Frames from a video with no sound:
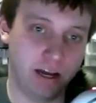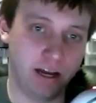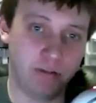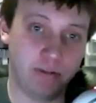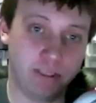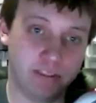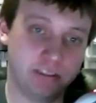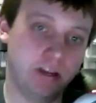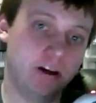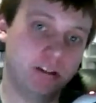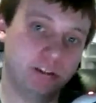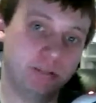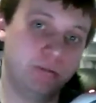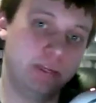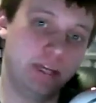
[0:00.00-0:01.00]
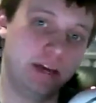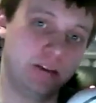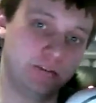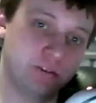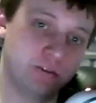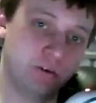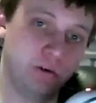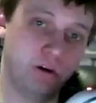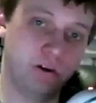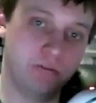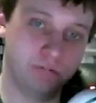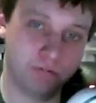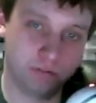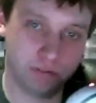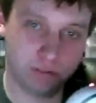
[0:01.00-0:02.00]
because I'll also be out of school,
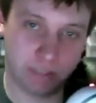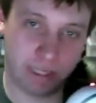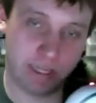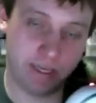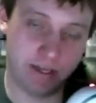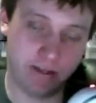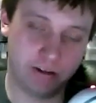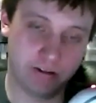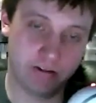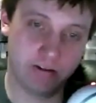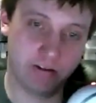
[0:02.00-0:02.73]
and